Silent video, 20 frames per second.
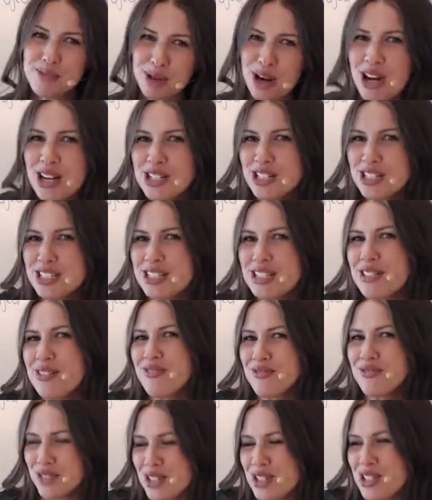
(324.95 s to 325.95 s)
project at the
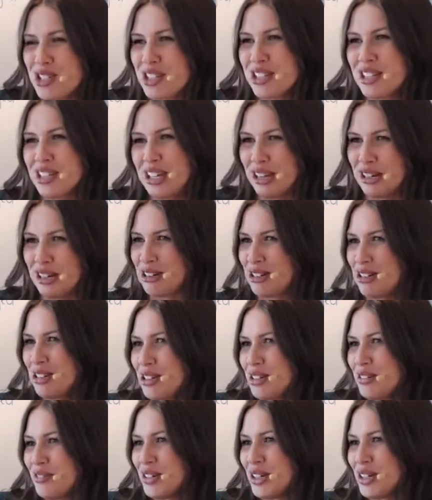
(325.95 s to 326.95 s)
first of the year.
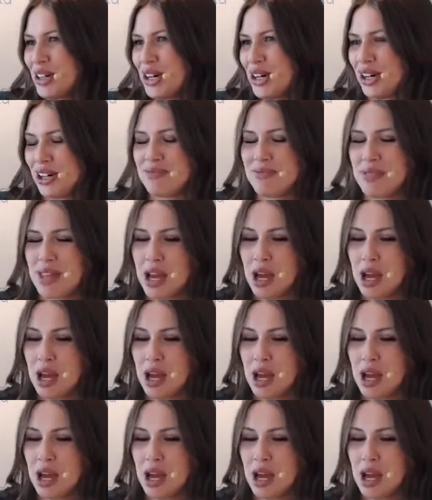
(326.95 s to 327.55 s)
Good for her.